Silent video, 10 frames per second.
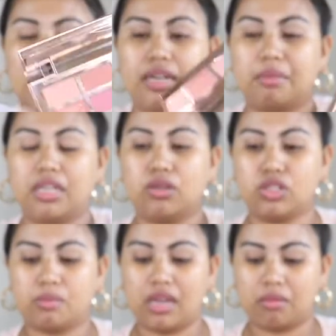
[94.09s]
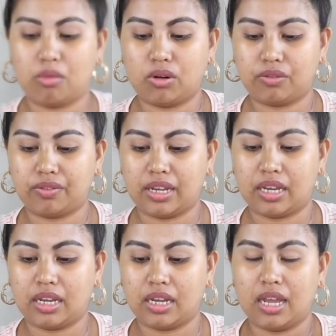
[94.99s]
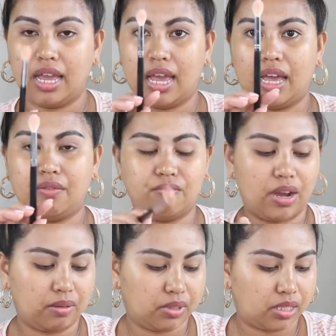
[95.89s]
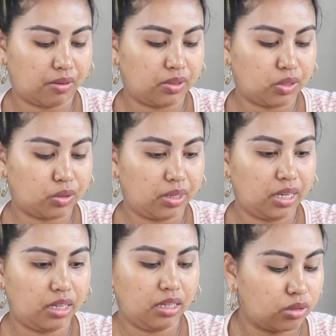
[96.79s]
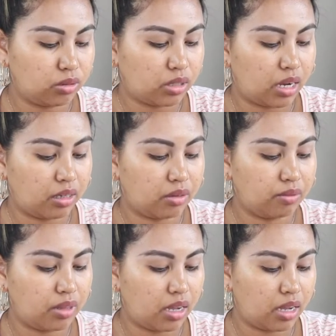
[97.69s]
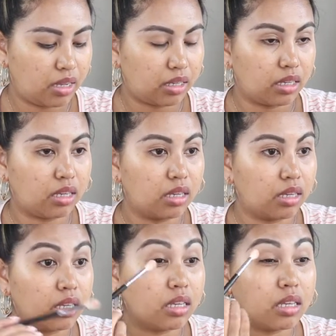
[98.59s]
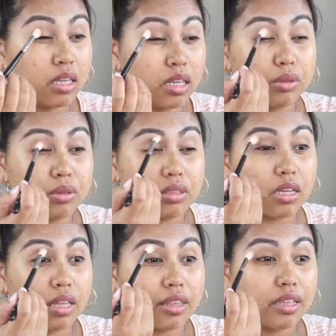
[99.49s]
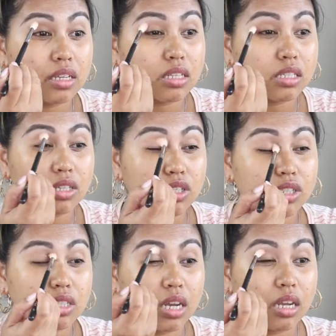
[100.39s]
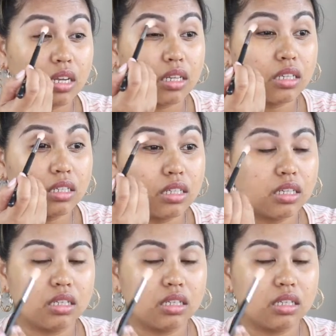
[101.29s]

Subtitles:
and I'm gonna use my Morphe M573 to kind of like put this shade.